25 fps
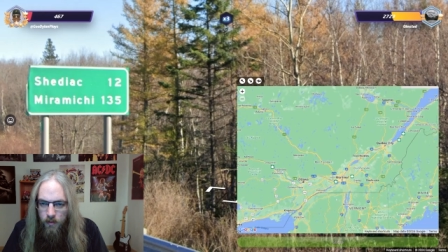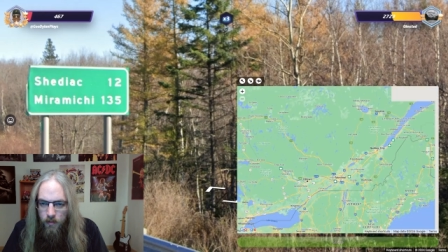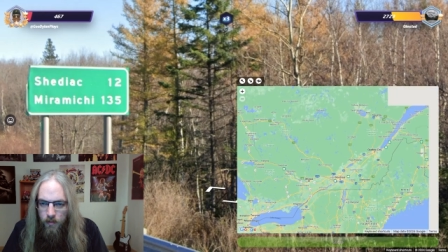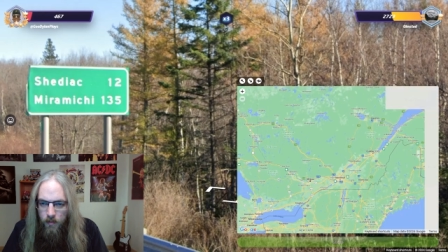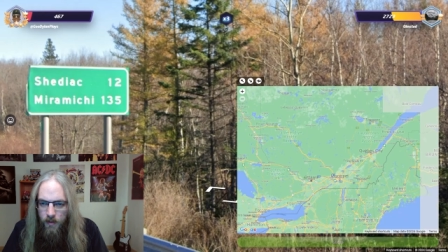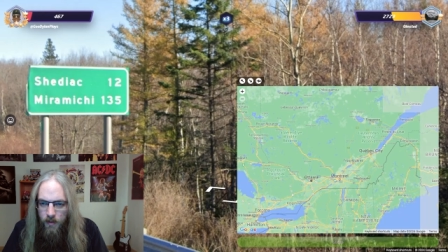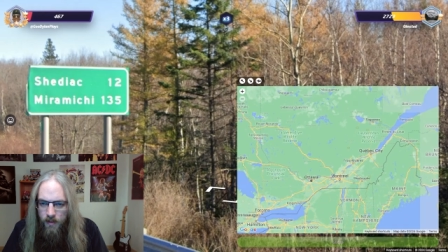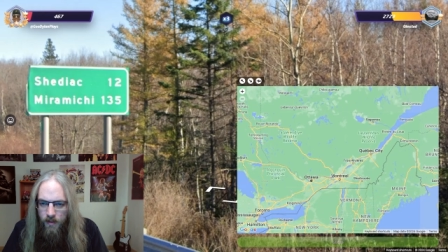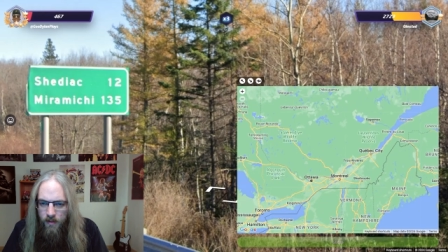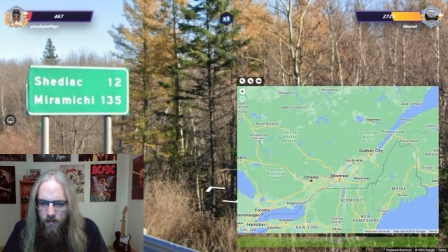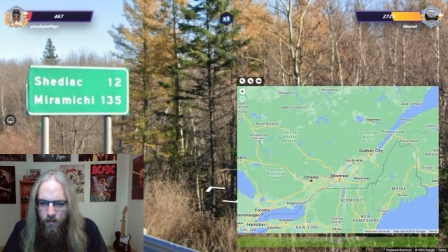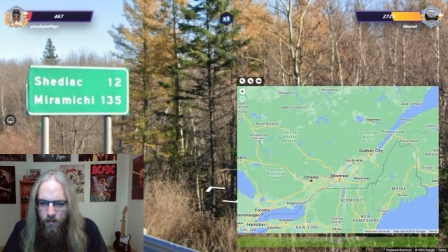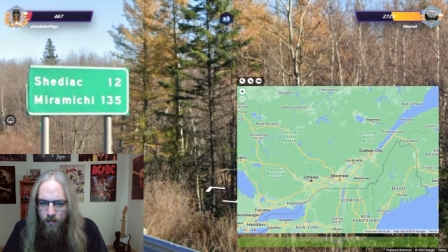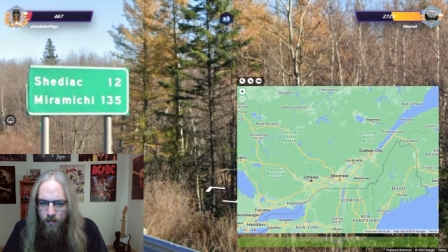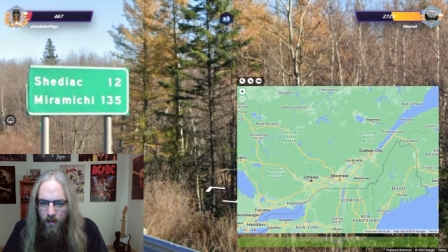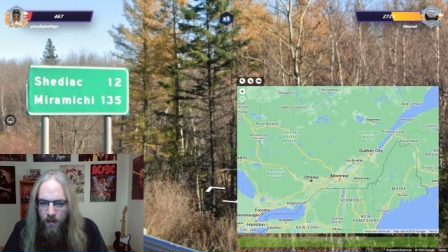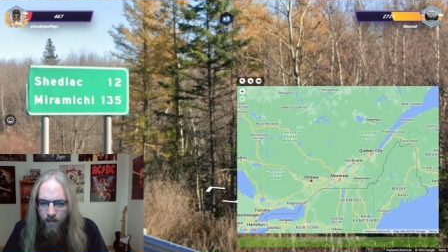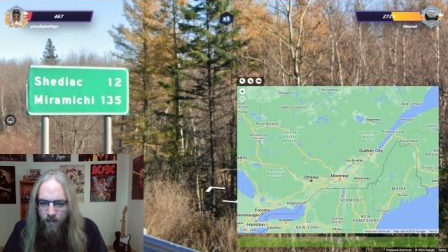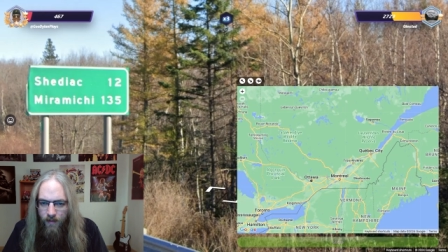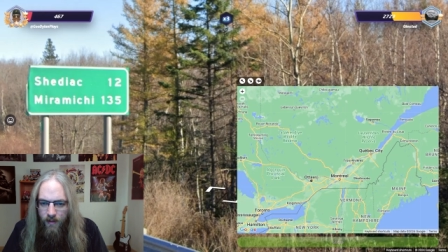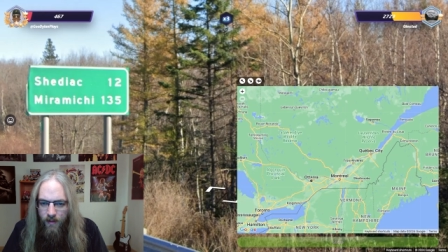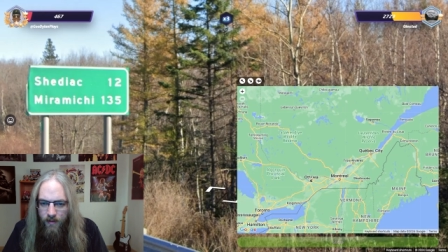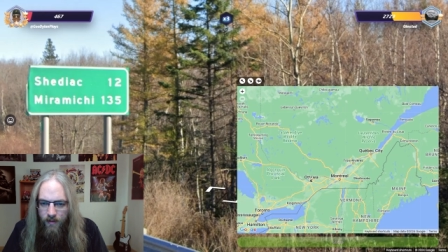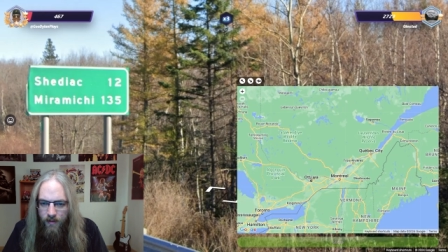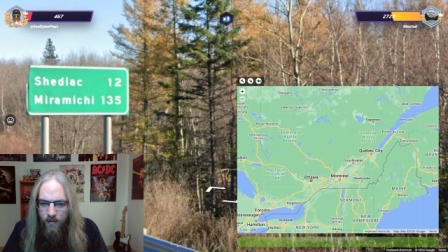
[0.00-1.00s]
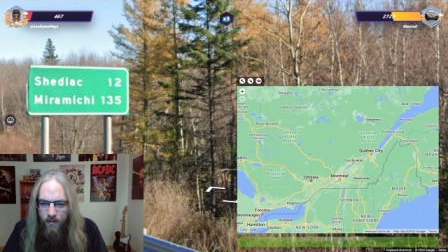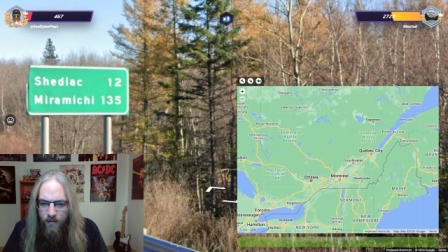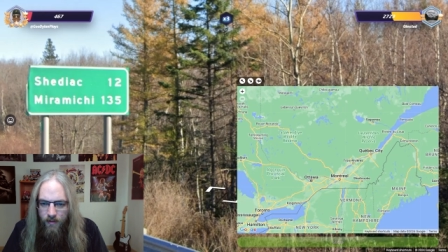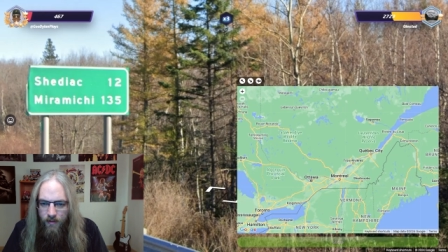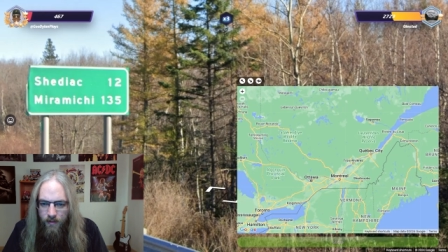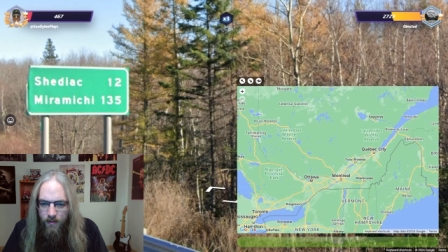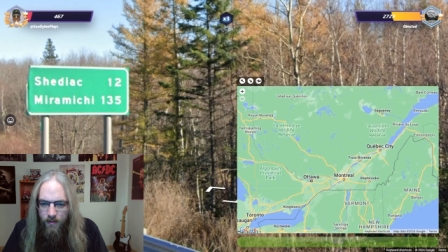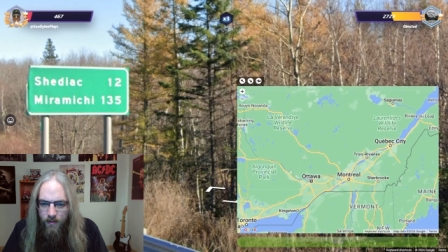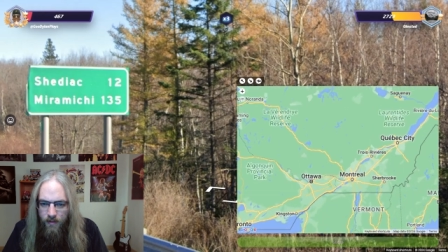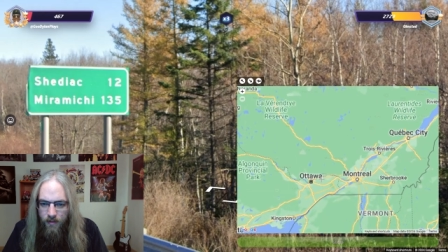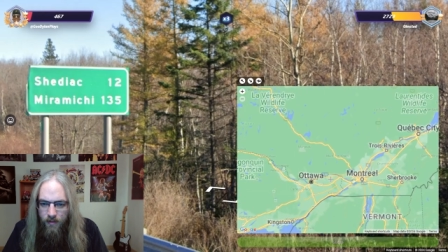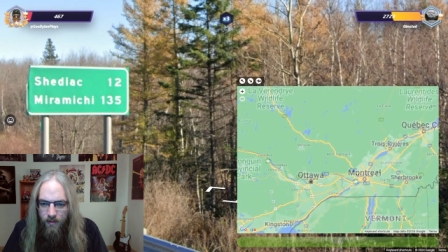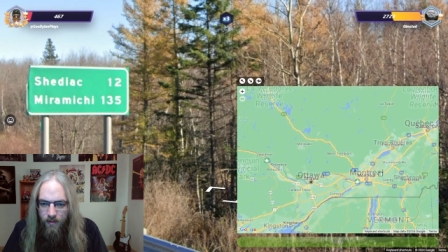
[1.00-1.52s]
Where's the province
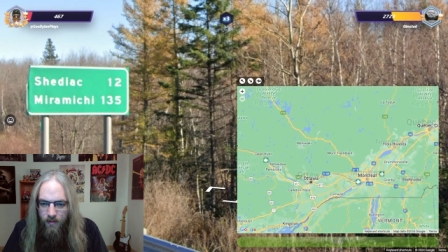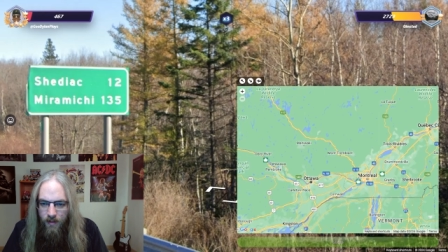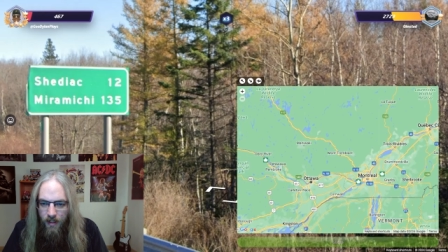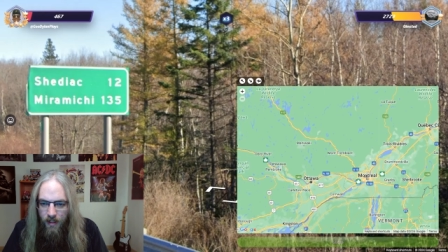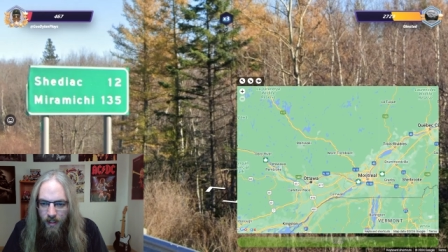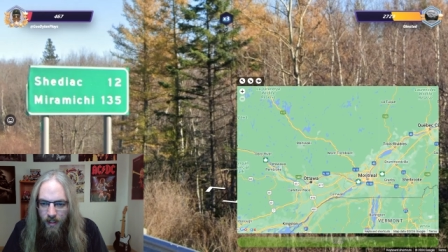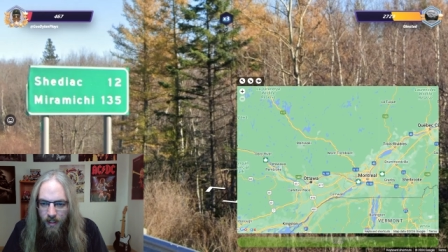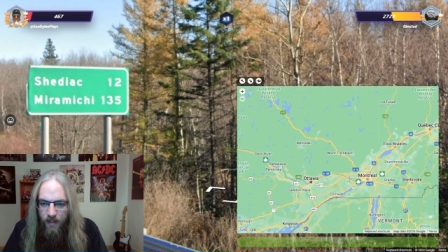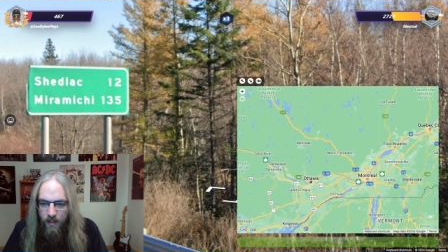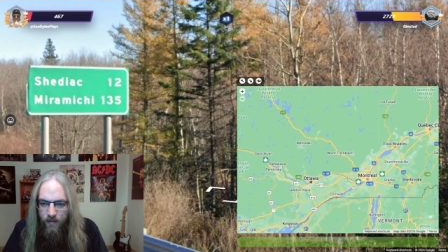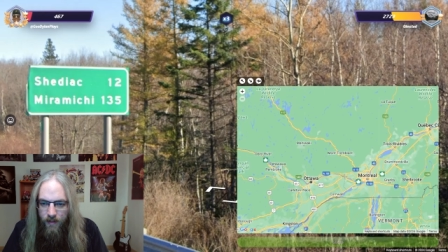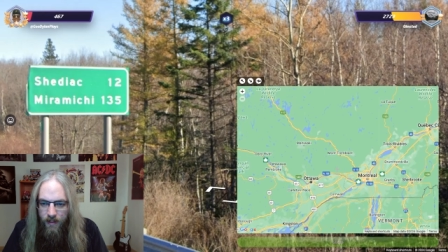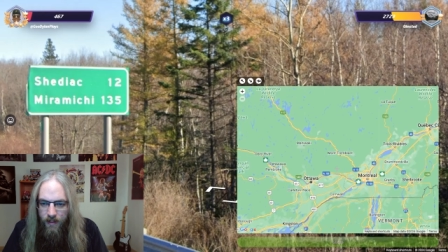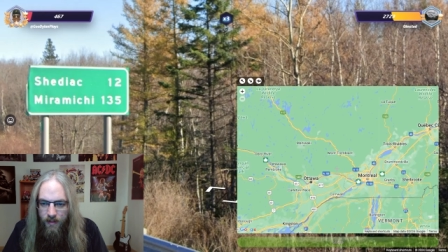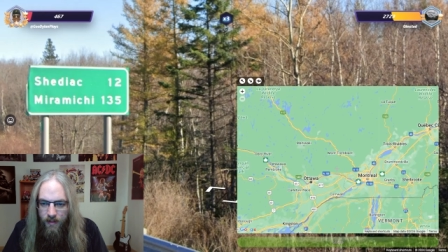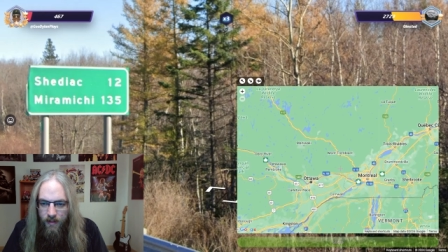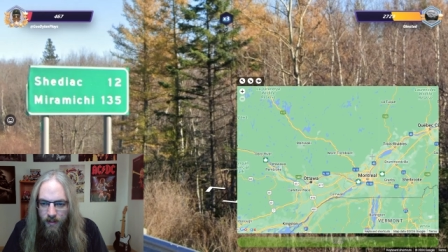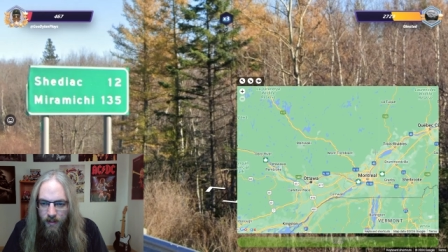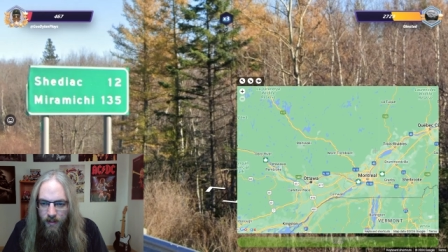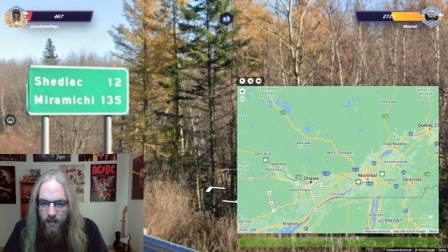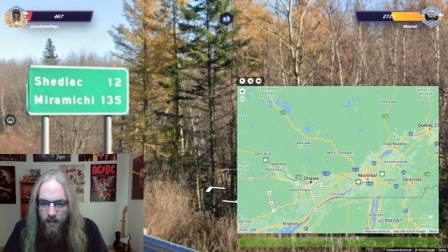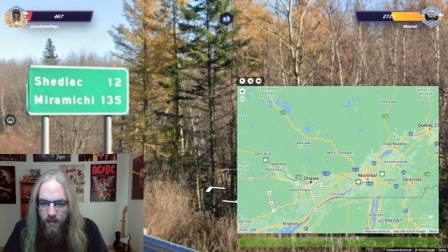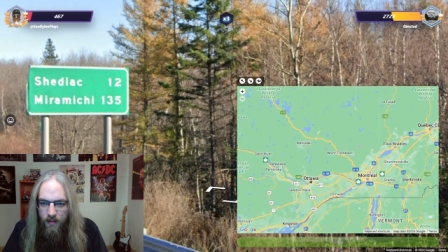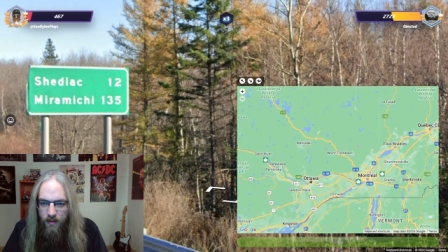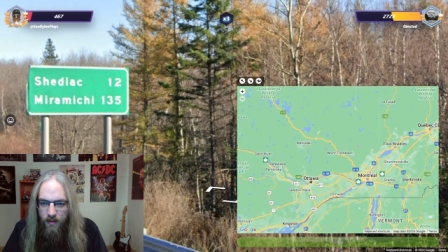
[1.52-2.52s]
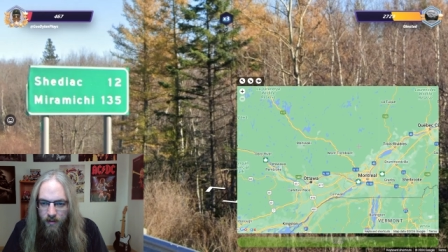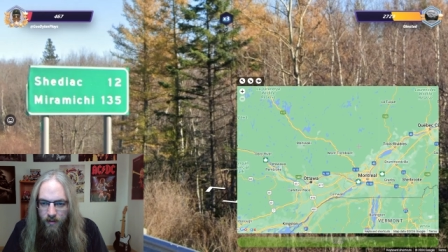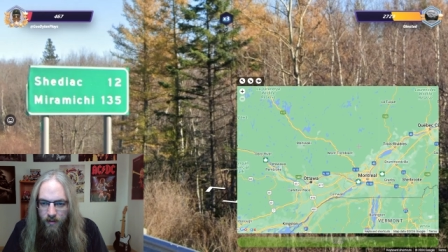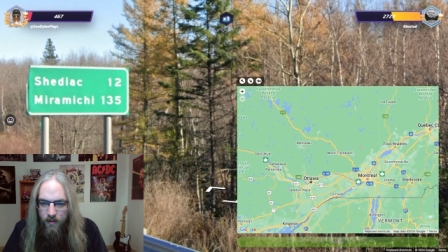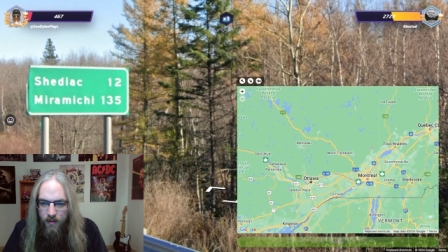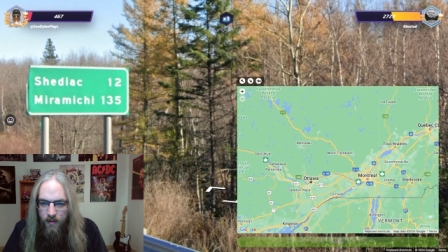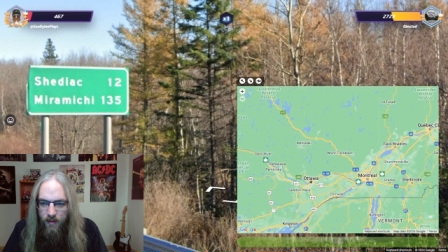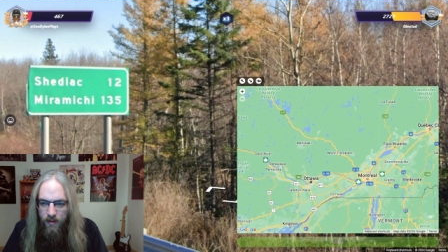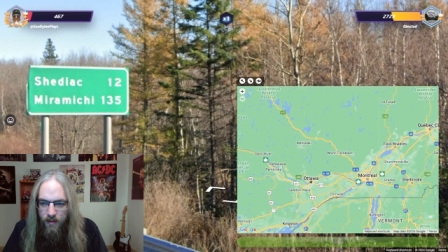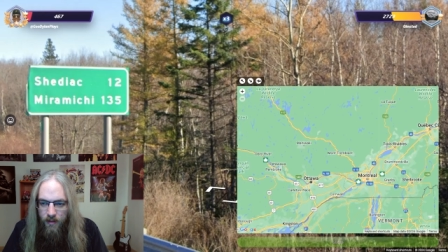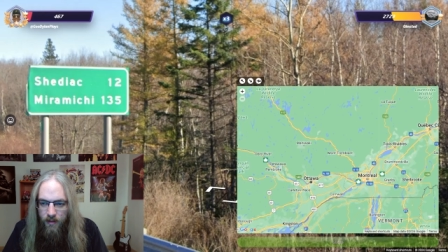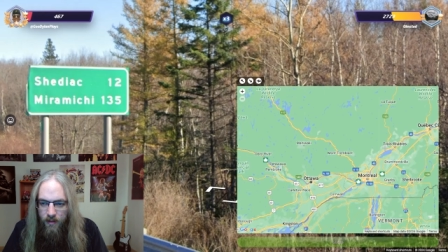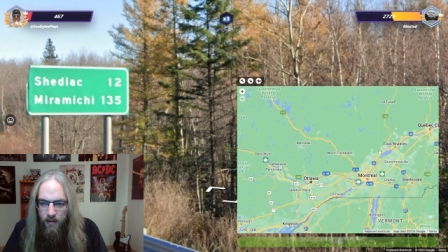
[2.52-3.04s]
line right there?
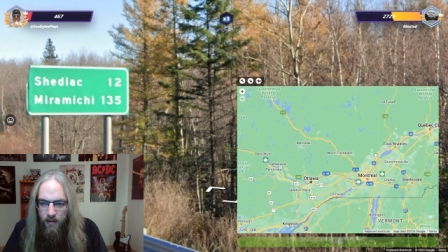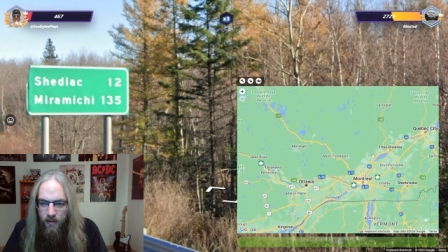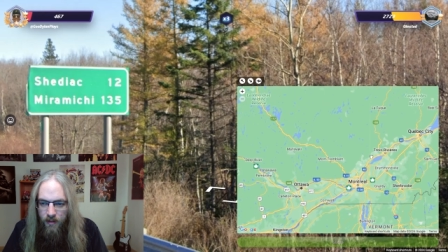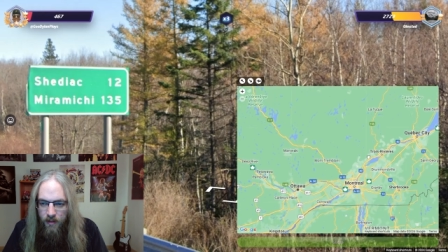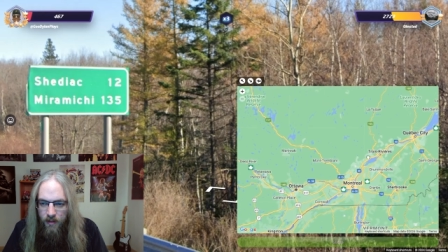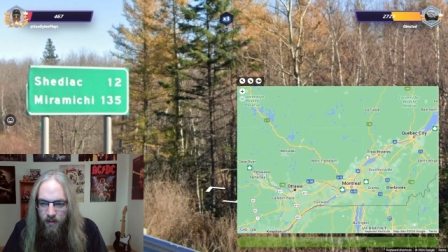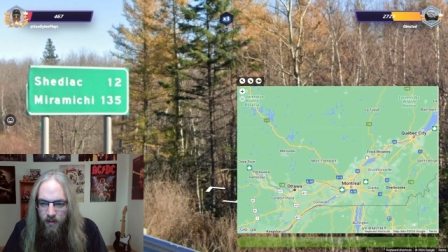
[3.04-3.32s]
Okay.